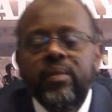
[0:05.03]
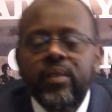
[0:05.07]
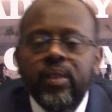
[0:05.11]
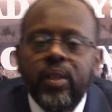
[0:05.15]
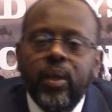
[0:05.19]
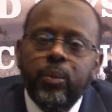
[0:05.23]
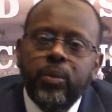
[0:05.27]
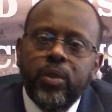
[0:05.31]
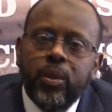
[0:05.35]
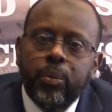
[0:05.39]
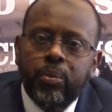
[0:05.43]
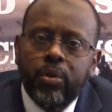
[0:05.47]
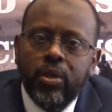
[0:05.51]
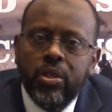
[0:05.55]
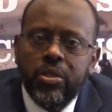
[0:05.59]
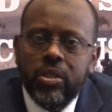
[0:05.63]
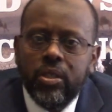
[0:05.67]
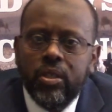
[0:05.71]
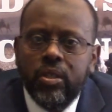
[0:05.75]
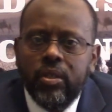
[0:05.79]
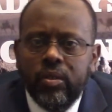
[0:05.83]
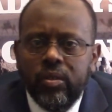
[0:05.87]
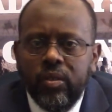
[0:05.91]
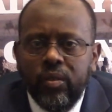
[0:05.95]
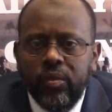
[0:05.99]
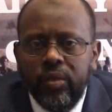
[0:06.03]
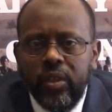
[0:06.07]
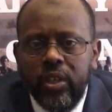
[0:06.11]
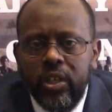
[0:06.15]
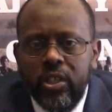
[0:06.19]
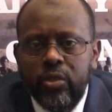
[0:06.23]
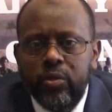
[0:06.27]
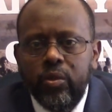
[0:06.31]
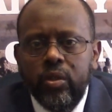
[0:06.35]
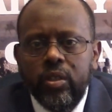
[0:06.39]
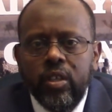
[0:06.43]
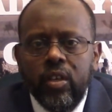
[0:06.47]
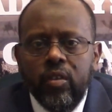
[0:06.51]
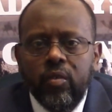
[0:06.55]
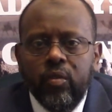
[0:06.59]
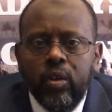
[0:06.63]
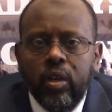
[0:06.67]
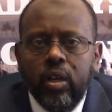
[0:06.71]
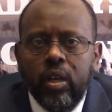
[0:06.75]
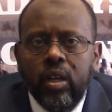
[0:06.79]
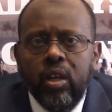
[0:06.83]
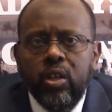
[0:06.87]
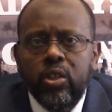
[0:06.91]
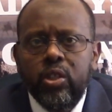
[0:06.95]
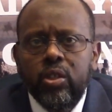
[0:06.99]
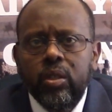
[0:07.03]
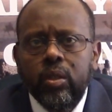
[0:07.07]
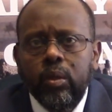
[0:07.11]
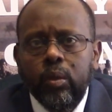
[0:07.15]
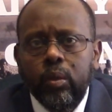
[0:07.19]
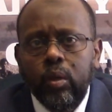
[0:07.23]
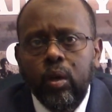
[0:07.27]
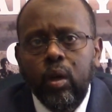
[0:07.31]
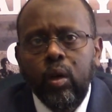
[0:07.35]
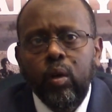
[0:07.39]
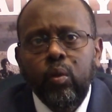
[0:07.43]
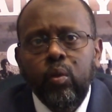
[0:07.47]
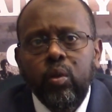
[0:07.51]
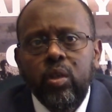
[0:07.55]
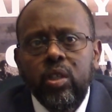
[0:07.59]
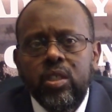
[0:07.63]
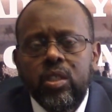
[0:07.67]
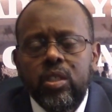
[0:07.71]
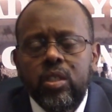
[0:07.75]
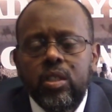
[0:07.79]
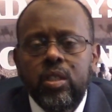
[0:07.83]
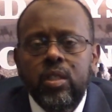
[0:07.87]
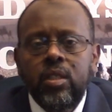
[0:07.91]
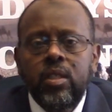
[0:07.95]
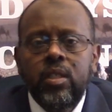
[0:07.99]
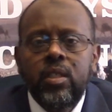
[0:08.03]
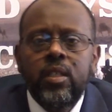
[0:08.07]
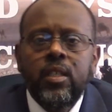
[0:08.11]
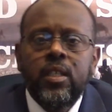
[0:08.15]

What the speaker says: I'm the president of Eritrea and Afar National Congress.